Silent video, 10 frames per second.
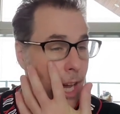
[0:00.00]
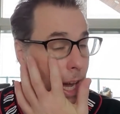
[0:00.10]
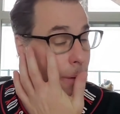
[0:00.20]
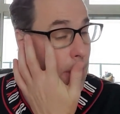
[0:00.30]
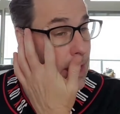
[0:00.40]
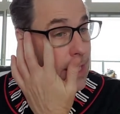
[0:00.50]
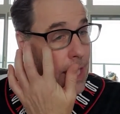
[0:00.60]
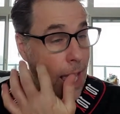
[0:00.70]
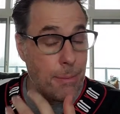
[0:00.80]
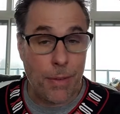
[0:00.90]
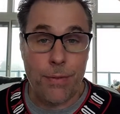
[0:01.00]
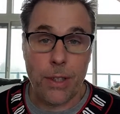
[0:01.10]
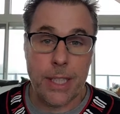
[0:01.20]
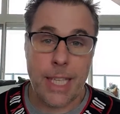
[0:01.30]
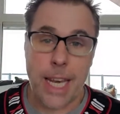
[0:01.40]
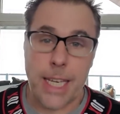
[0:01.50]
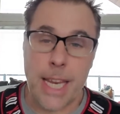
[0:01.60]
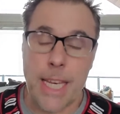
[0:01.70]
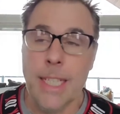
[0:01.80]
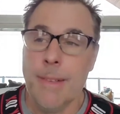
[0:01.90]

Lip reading: It needs to be fully tenanted.